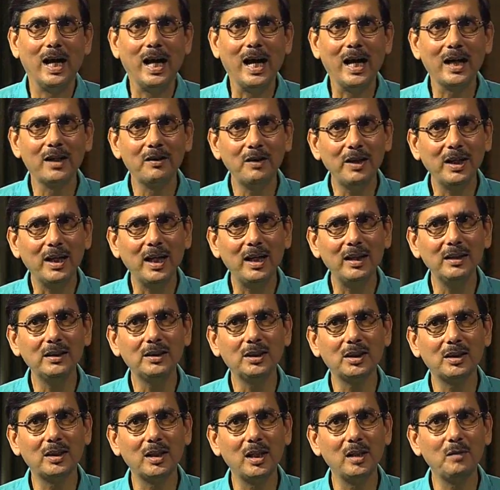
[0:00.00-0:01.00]

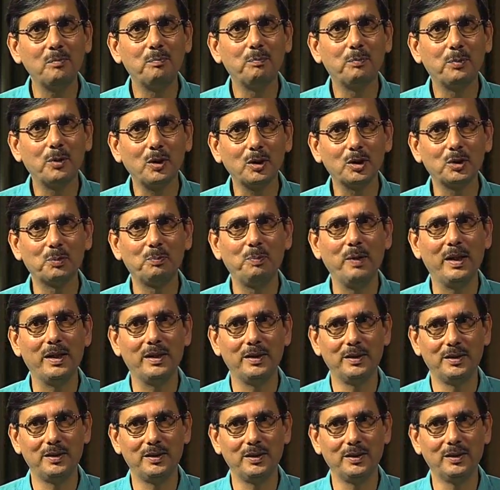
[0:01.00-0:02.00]
Agricultural
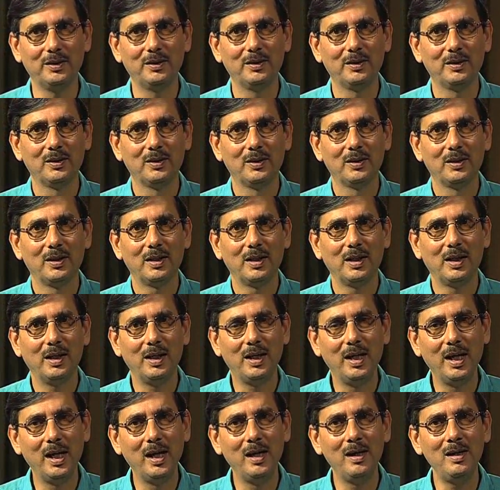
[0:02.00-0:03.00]
prosperity
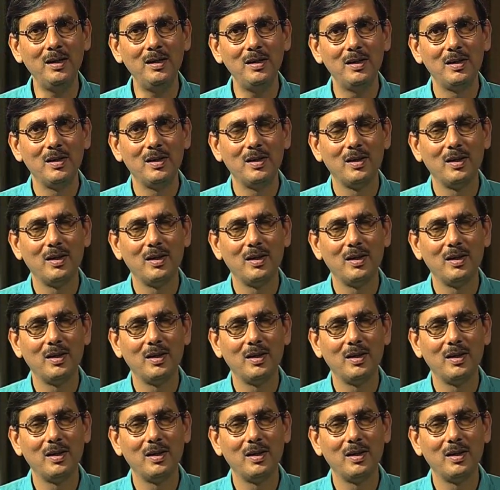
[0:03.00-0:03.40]
in